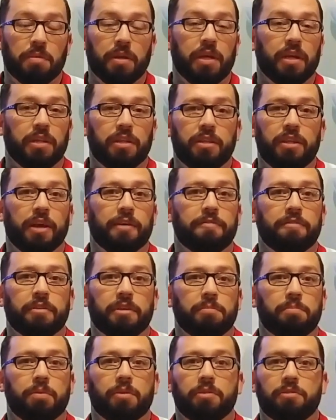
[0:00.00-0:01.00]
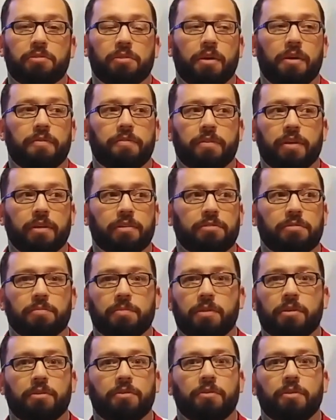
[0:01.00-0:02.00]
mean, it definitely puts off like some
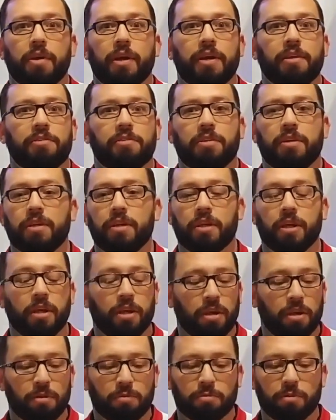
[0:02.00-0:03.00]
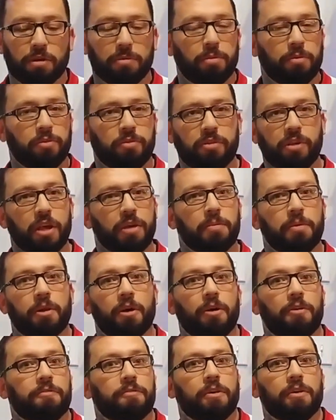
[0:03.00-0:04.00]
crazy ripples coming
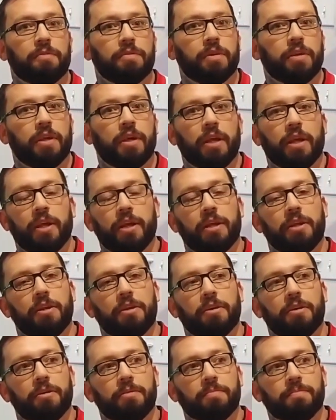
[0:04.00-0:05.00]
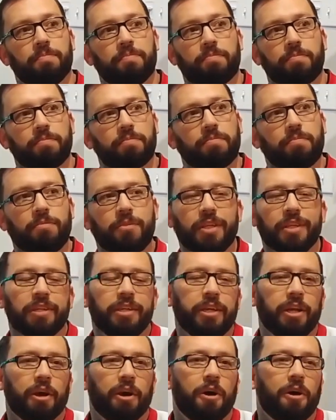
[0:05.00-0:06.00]
off of it. And,
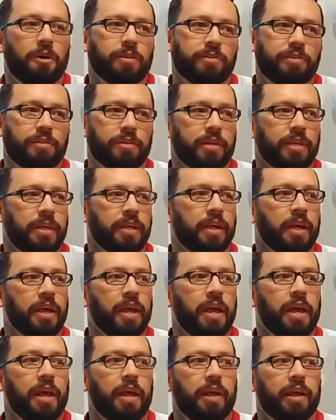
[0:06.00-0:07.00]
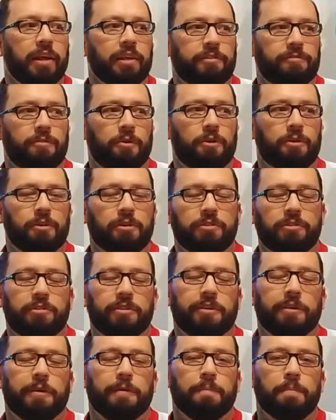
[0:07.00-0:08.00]
honestly, as far as
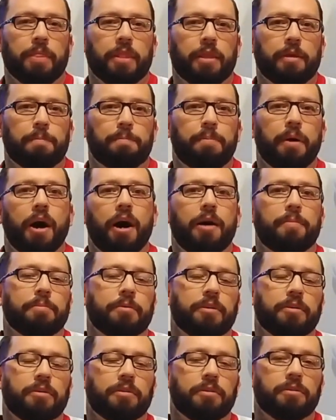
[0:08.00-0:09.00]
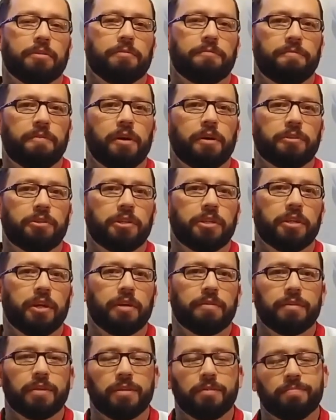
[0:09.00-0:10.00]
the popper function
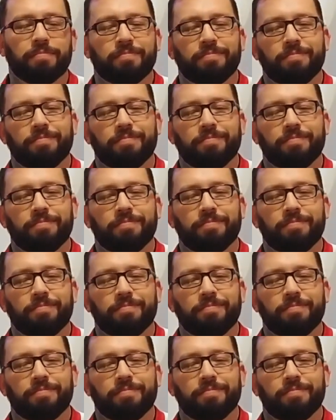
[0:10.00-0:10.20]
of it,